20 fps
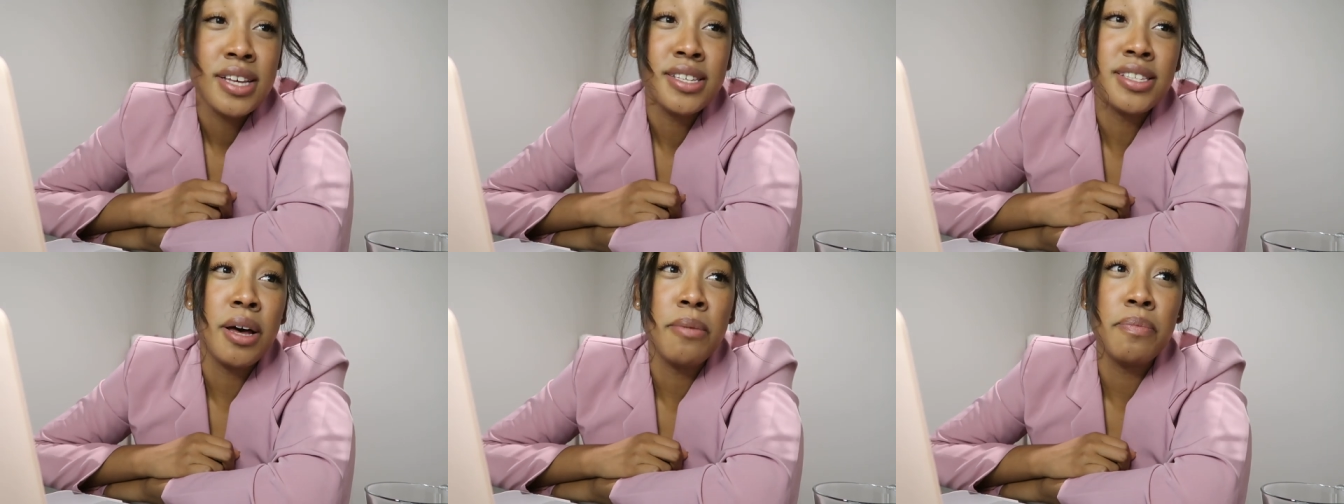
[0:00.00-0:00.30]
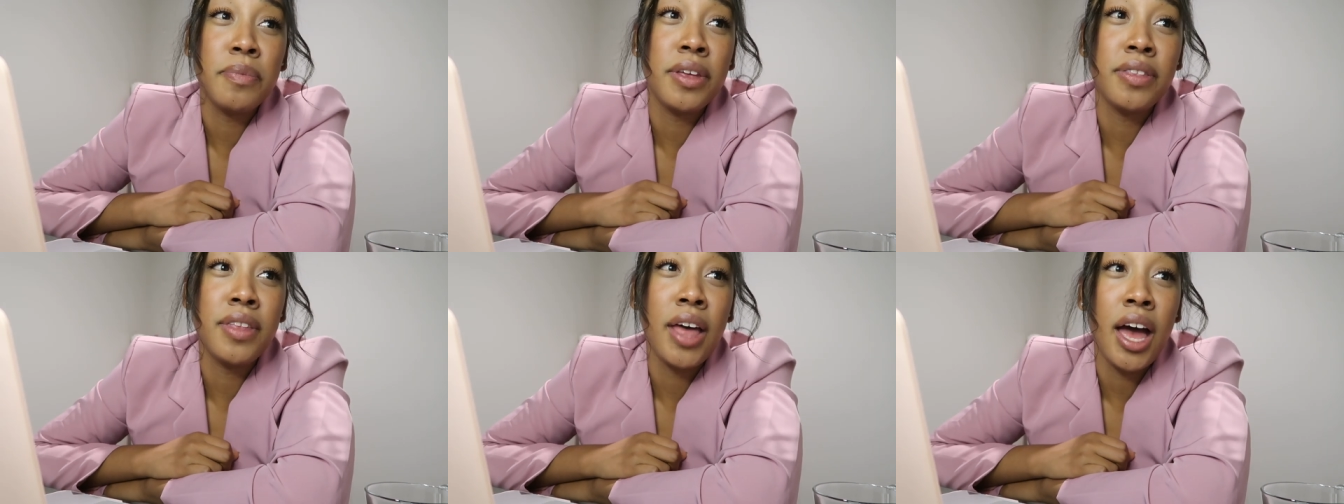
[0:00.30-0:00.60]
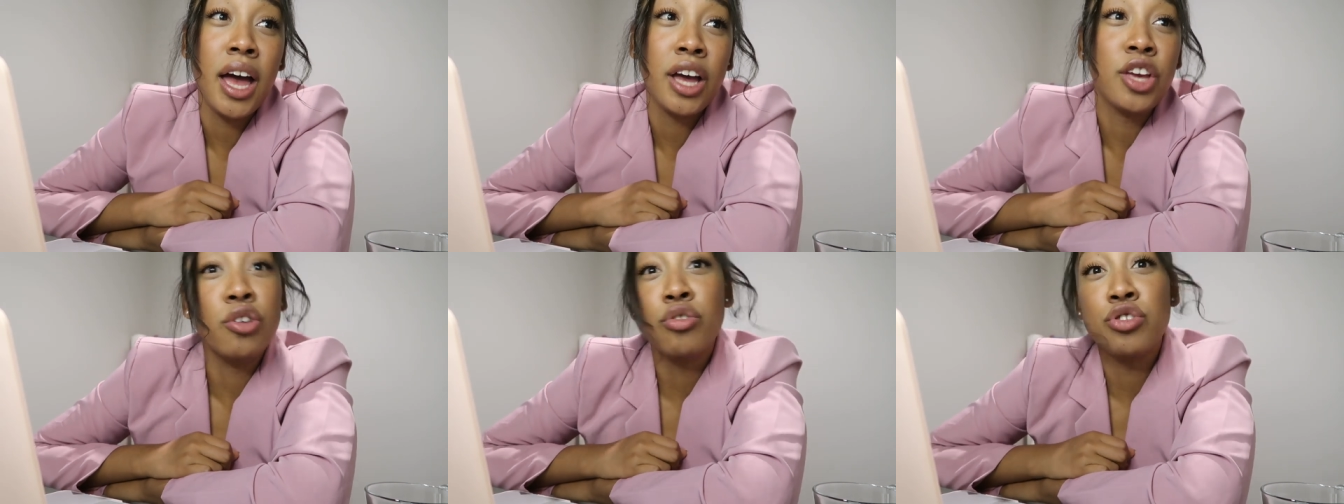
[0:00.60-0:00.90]
something
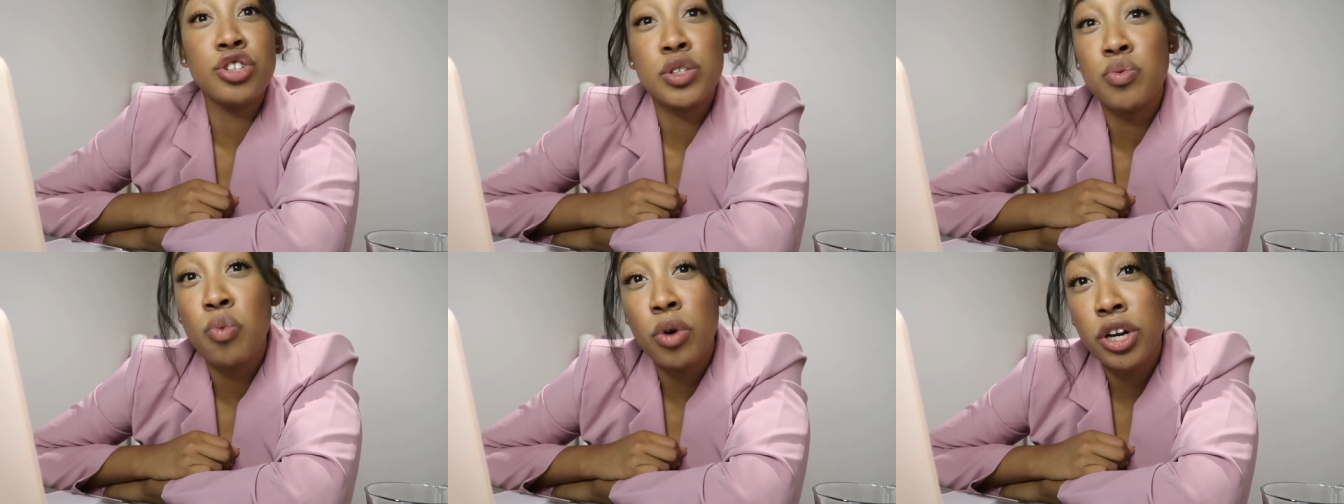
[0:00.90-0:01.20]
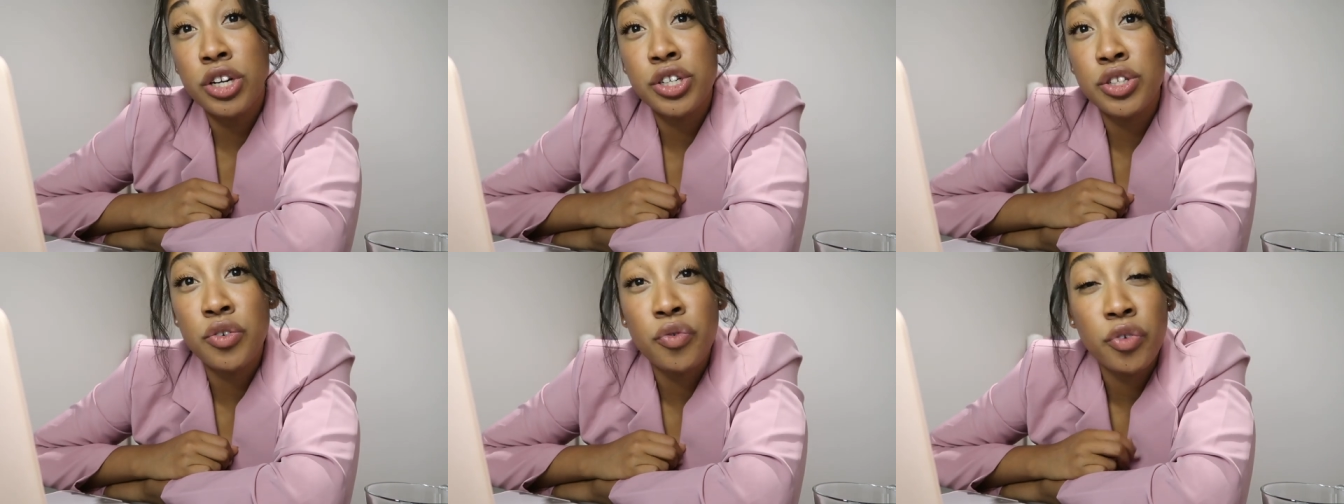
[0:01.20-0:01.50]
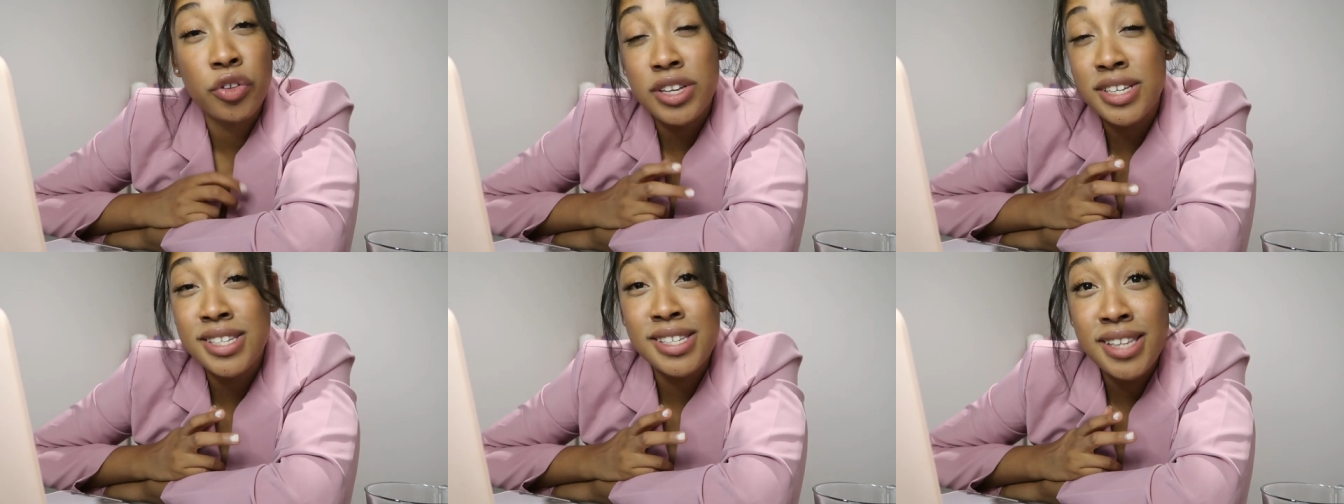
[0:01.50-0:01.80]
that you just want to do
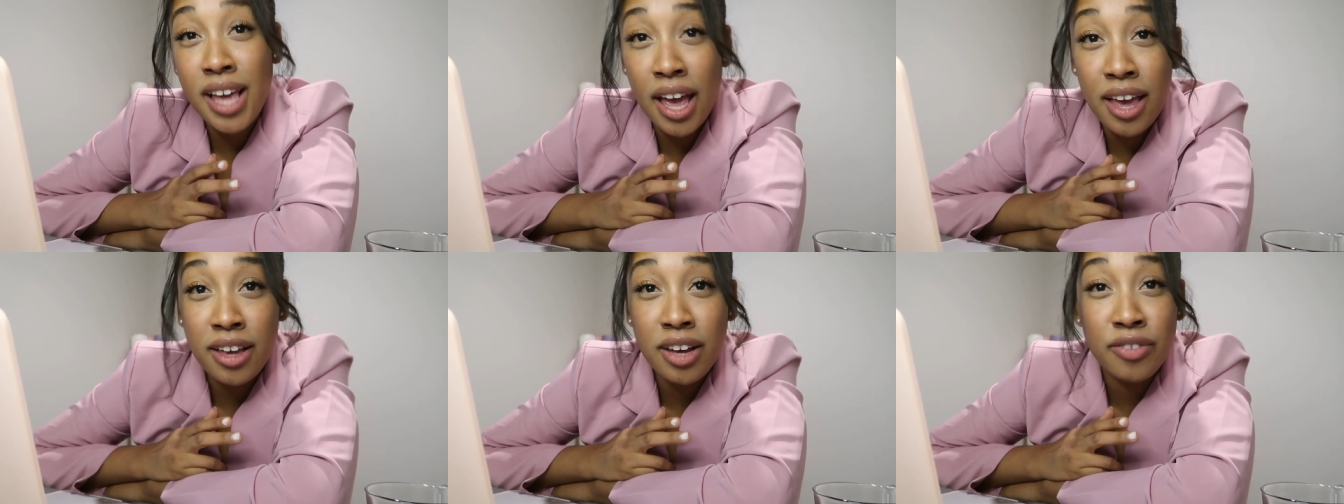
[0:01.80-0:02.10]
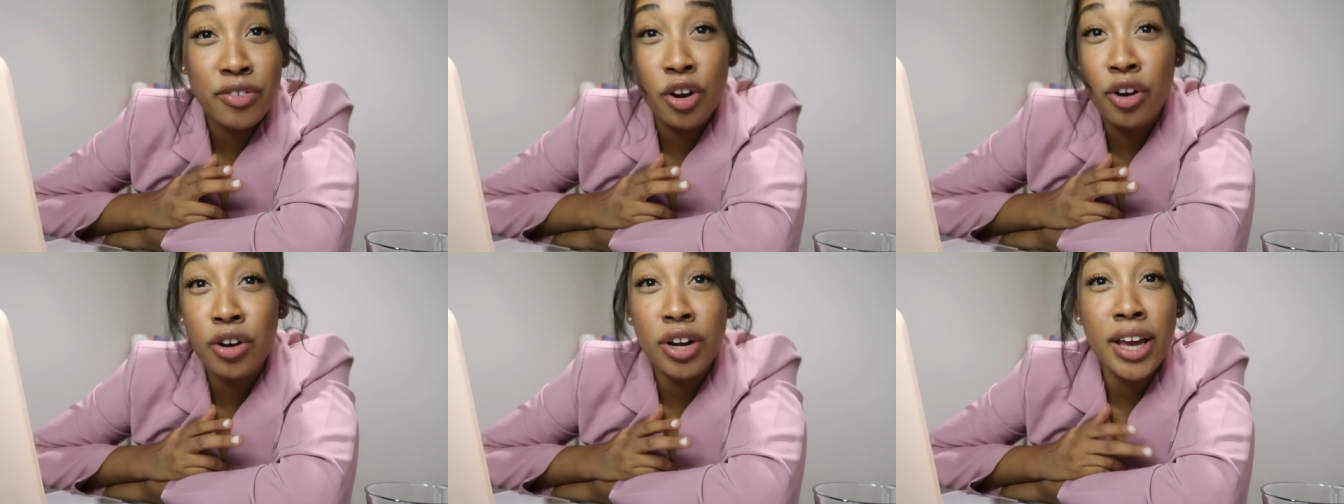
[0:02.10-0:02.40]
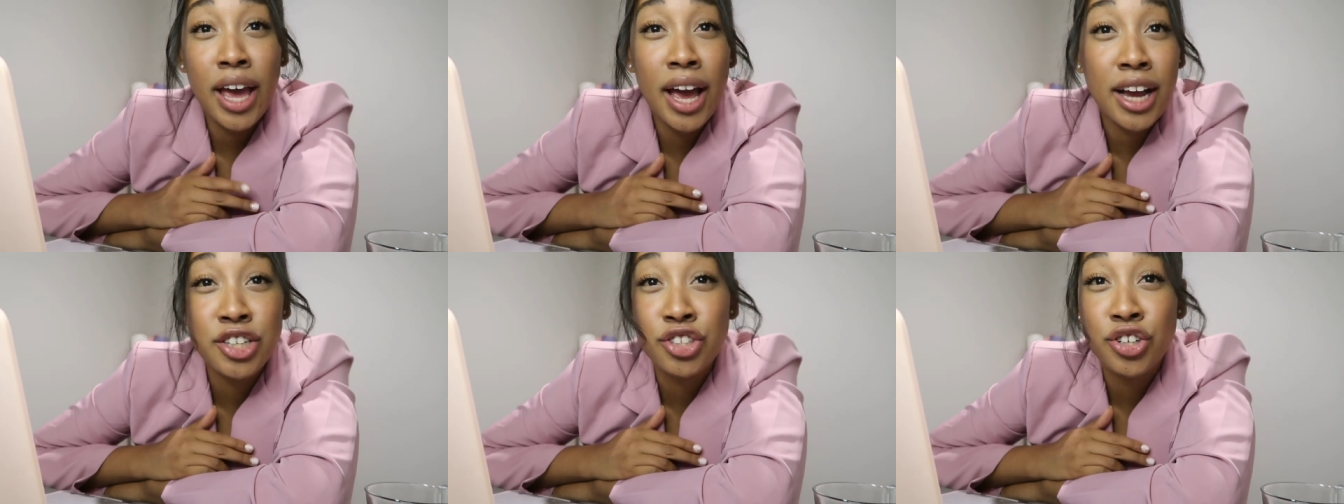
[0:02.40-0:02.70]
for the sake of
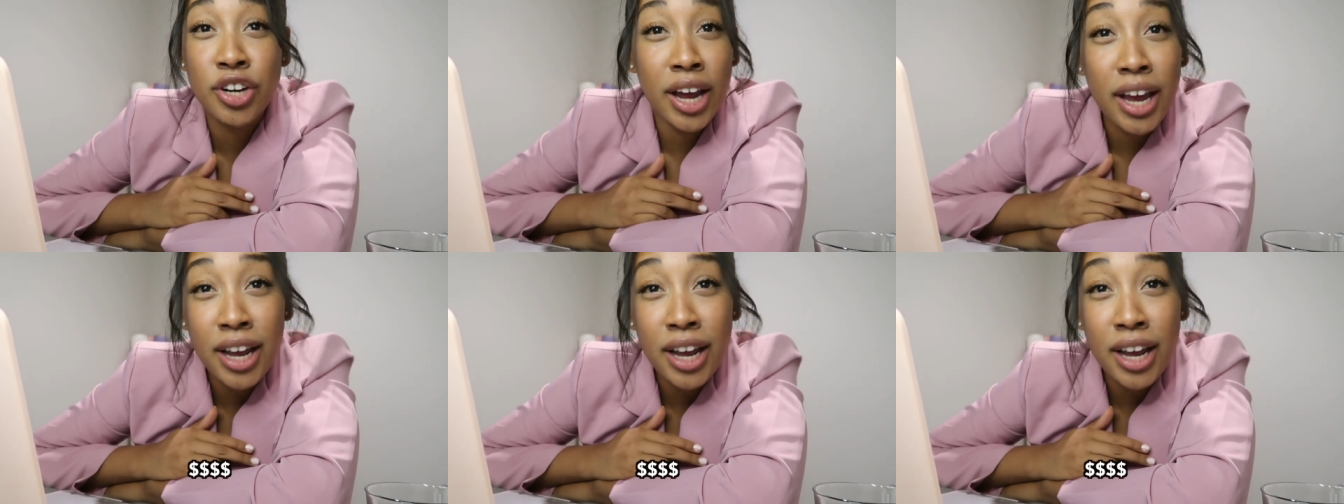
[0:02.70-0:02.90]
earning extra